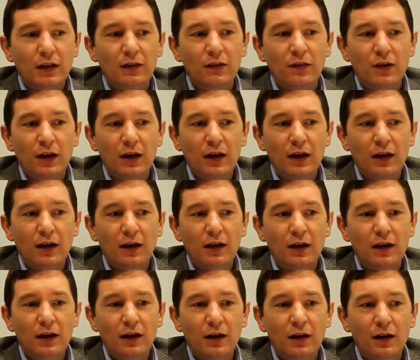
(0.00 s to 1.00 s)

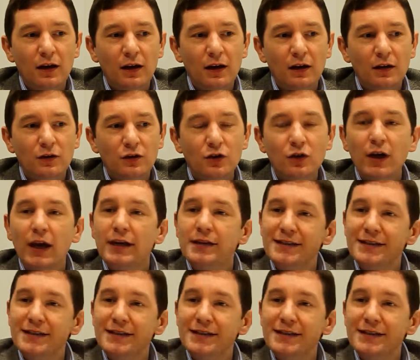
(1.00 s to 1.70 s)
they took a